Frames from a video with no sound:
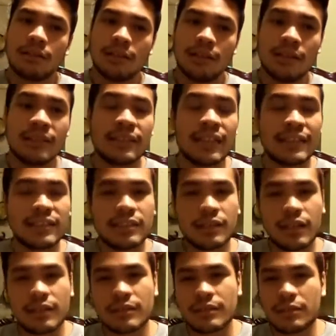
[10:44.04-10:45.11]
And that's
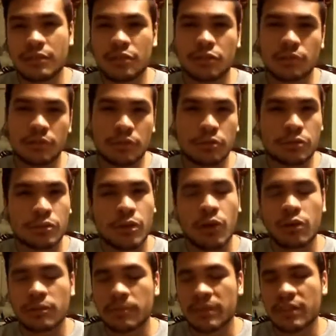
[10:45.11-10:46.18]
done just to reduce
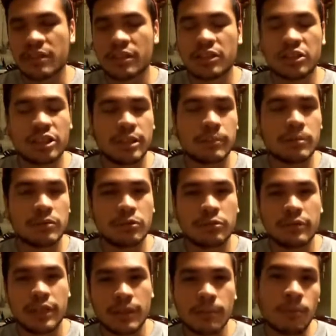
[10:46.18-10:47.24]
costs, because it's cheaper to
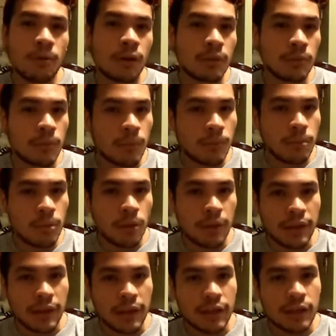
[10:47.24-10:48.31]
keep one
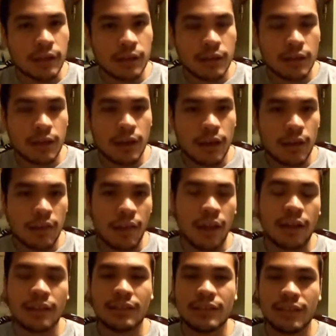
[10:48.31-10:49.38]
employee
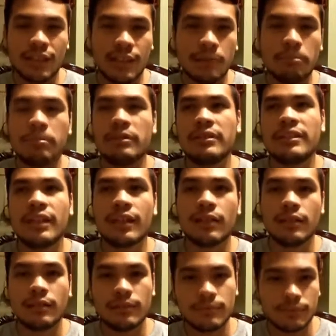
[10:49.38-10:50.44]
than to keep 10.
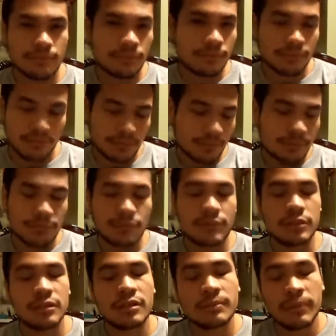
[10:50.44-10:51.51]
It's
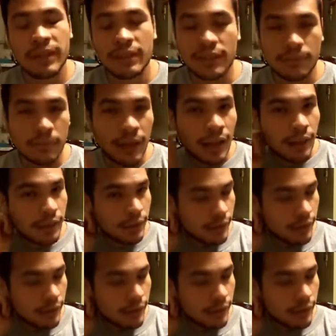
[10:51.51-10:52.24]
just basic math.